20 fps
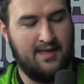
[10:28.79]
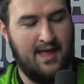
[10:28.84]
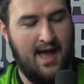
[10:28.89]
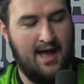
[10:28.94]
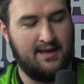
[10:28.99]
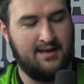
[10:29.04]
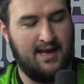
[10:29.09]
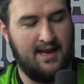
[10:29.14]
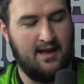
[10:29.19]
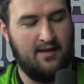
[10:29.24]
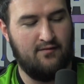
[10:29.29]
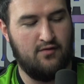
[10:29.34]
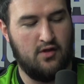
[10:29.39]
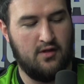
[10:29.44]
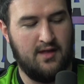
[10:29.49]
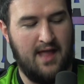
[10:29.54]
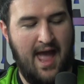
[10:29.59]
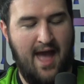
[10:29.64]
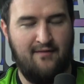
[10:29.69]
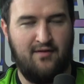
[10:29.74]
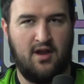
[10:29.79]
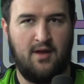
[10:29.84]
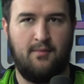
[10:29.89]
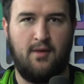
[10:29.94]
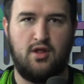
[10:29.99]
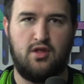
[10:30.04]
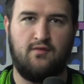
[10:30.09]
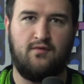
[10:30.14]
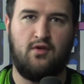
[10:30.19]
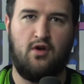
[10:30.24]
The idea of just having a
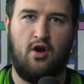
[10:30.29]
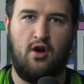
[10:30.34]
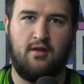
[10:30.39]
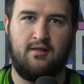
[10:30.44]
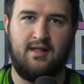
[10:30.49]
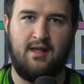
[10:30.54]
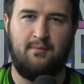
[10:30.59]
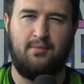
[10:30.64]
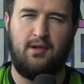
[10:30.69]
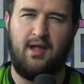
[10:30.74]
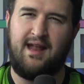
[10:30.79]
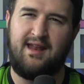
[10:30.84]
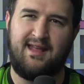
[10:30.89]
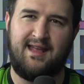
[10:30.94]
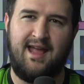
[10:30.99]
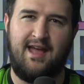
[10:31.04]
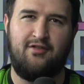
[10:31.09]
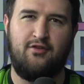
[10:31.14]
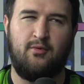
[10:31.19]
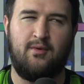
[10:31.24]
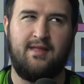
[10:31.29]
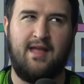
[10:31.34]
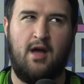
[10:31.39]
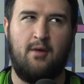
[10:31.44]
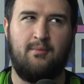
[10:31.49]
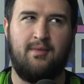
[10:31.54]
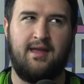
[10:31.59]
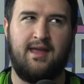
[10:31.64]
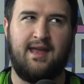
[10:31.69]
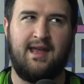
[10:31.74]
bunch of cards that play together
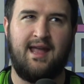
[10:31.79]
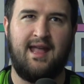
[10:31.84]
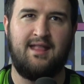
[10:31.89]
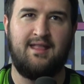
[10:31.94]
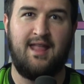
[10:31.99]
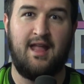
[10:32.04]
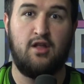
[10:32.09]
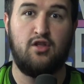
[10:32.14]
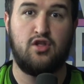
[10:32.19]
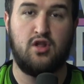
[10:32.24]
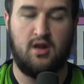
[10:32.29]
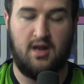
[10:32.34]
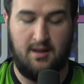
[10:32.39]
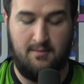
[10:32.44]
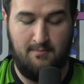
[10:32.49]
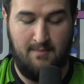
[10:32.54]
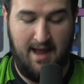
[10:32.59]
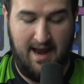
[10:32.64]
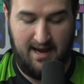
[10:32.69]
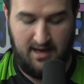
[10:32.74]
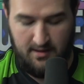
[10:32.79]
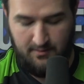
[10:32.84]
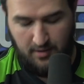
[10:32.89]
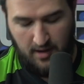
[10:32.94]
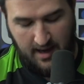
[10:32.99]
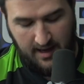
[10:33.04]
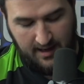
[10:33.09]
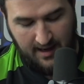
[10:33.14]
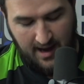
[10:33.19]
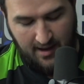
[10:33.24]
without being intentionally made to
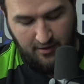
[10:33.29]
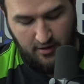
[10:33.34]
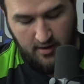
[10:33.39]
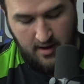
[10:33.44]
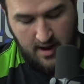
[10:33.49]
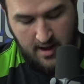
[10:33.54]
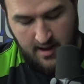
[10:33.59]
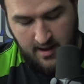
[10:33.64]
play together,